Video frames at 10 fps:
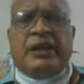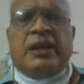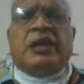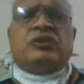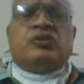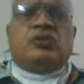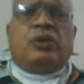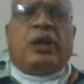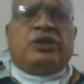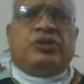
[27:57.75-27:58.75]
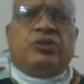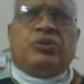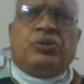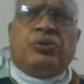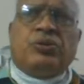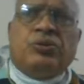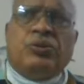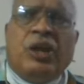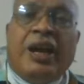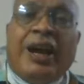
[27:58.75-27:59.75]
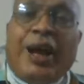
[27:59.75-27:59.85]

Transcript: and also I showed to you